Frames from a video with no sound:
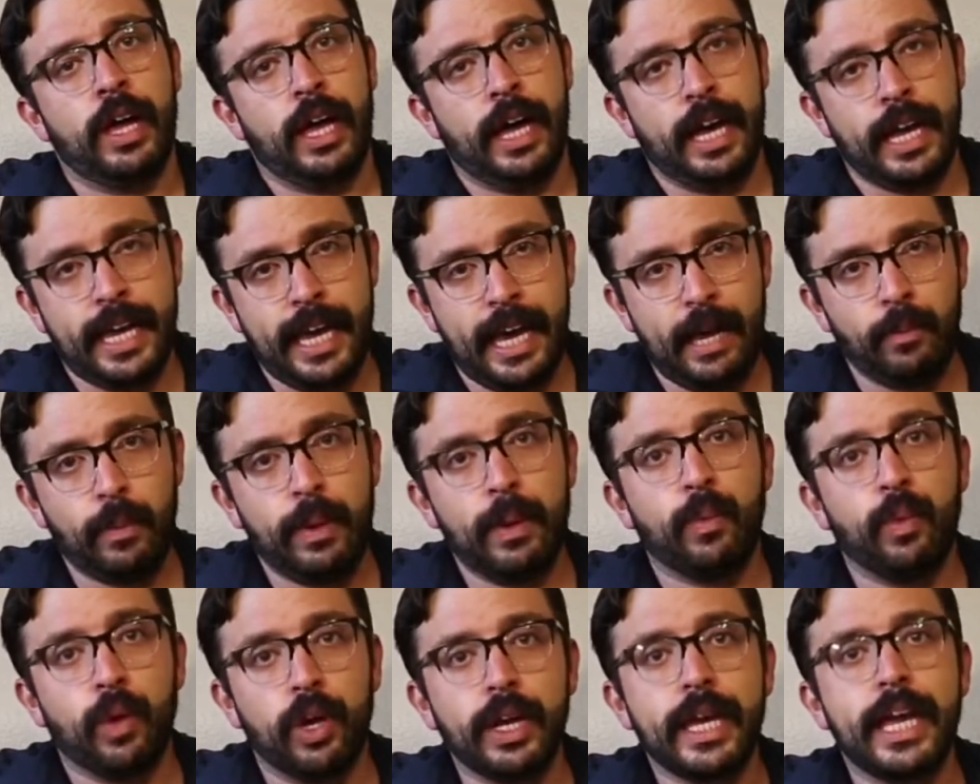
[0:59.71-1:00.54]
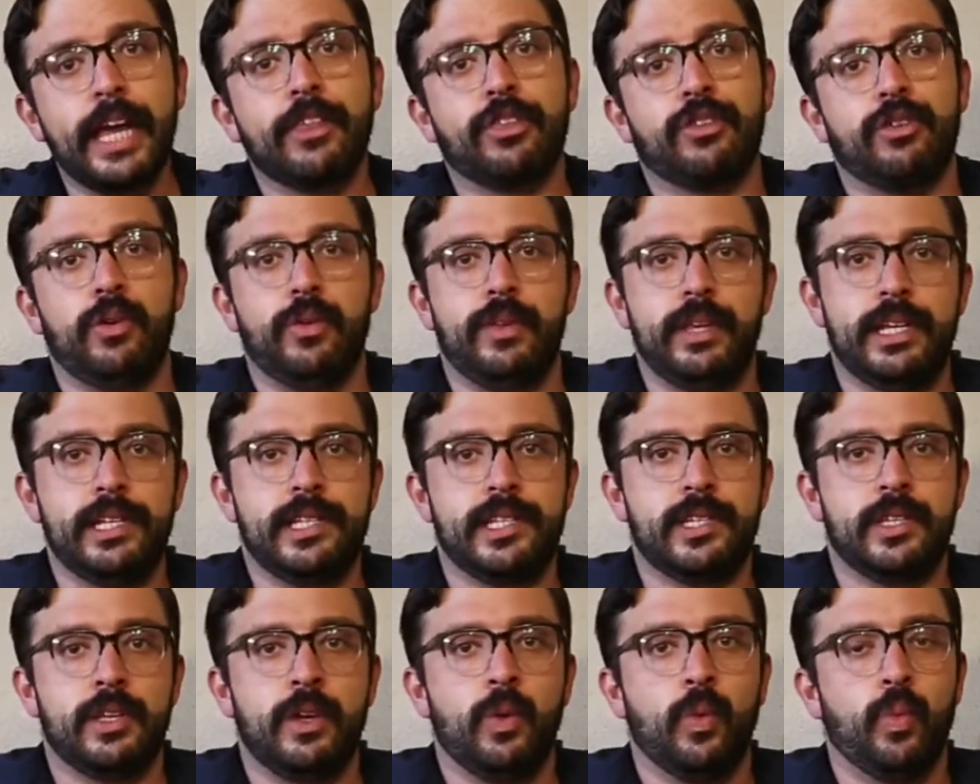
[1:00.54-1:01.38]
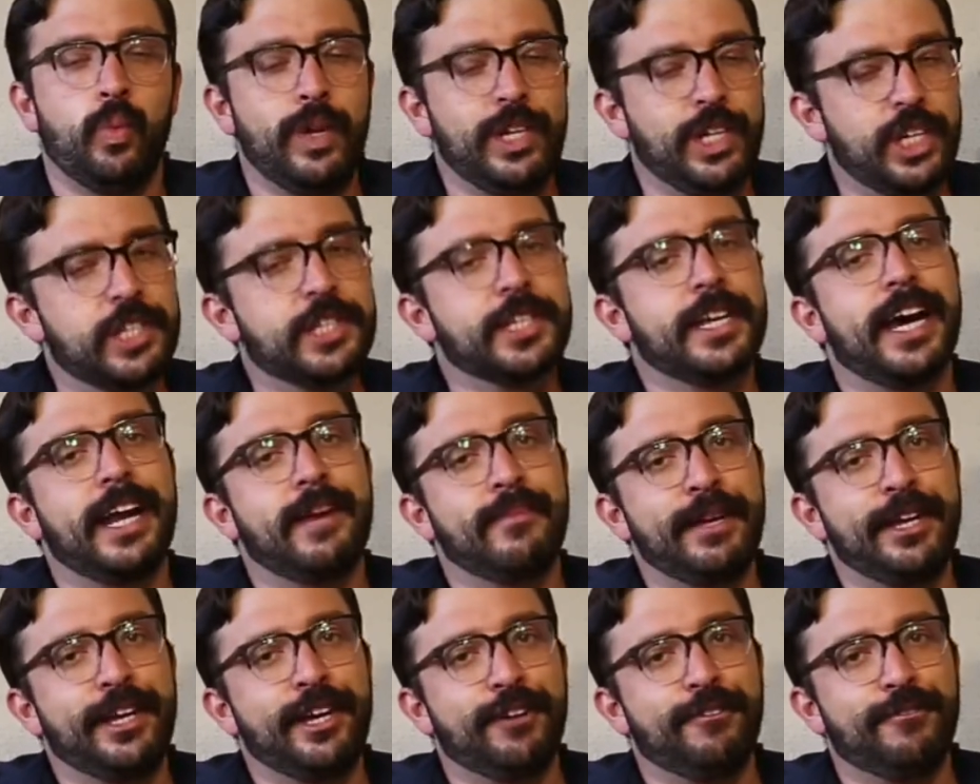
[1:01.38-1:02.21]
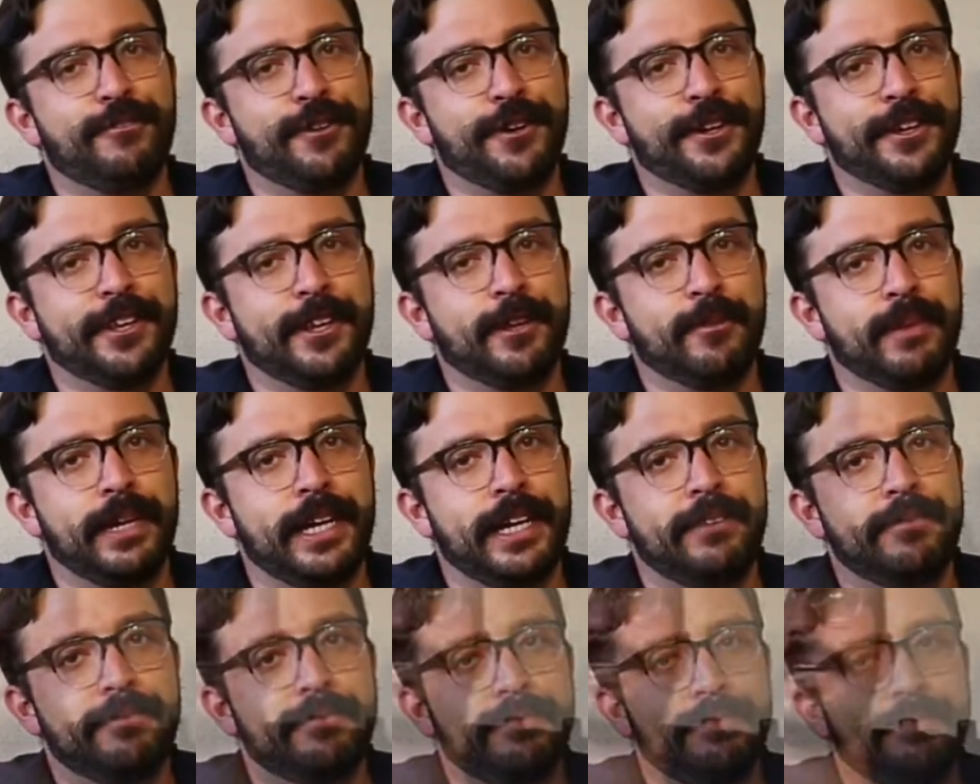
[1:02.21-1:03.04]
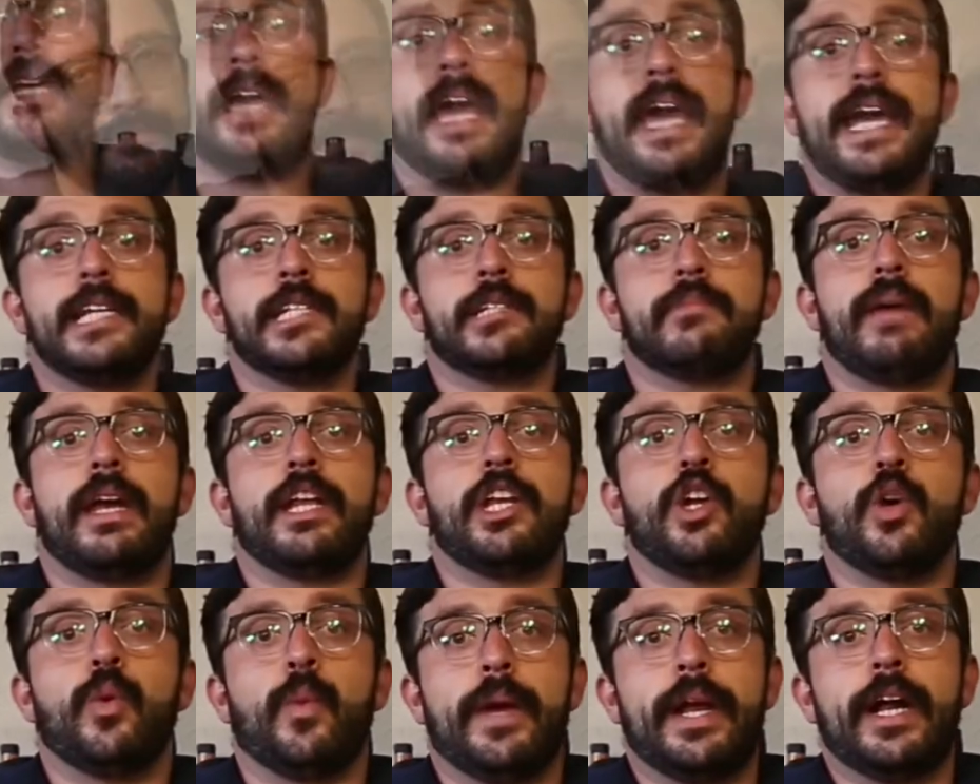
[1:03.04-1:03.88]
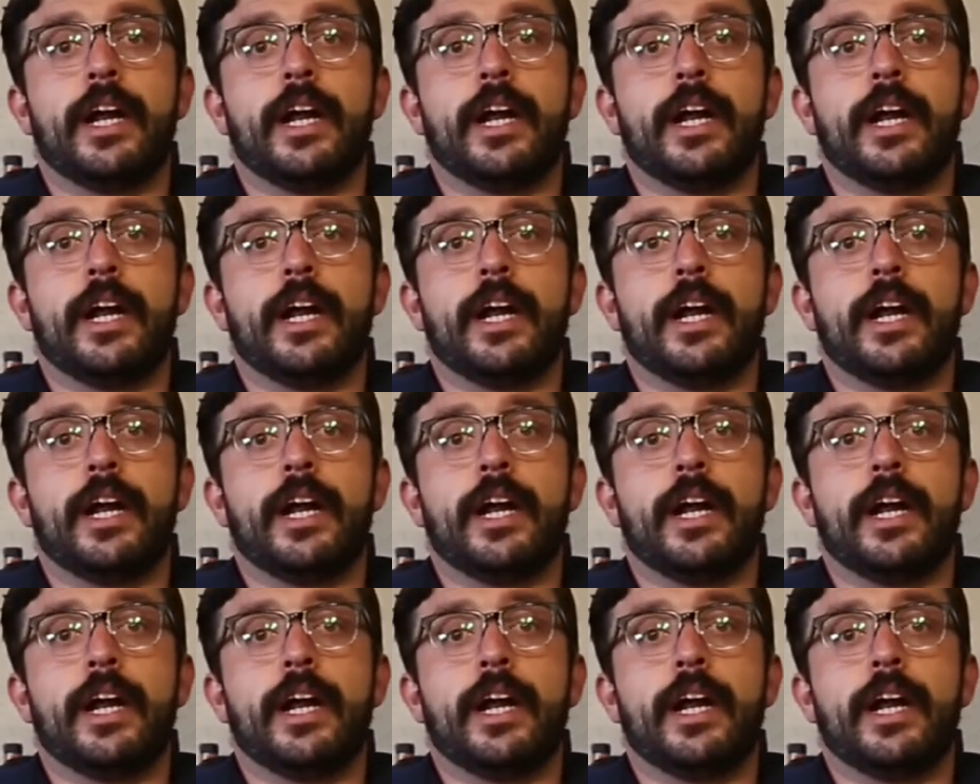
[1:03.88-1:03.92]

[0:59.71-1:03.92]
Again, we will get through this, we just gotta be good for a little bit. On today's menu, we are